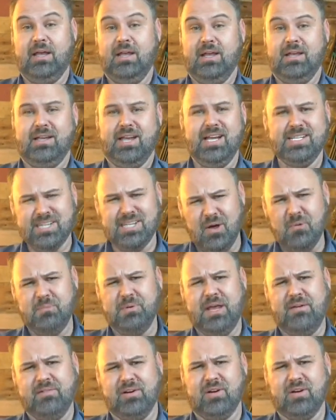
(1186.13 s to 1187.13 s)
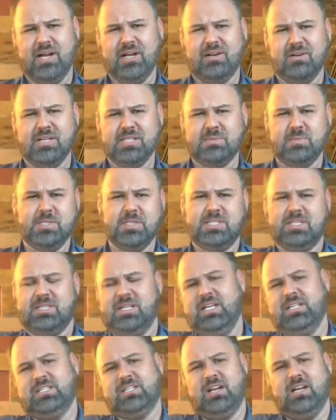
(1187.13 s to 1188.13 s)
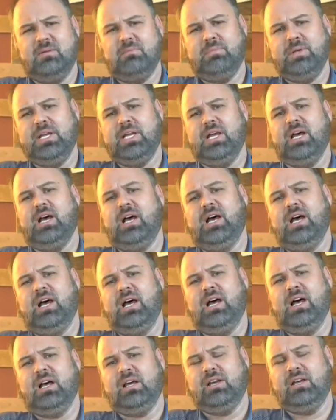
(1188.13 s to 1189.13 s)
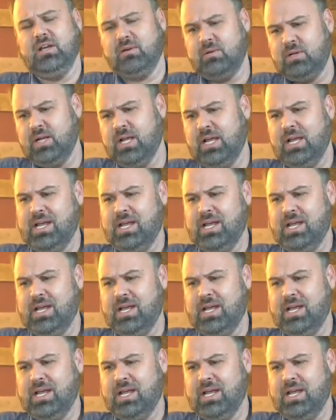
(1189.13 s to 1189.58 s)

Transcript: guys, I hope you have a great Christmas. It's going to be a good,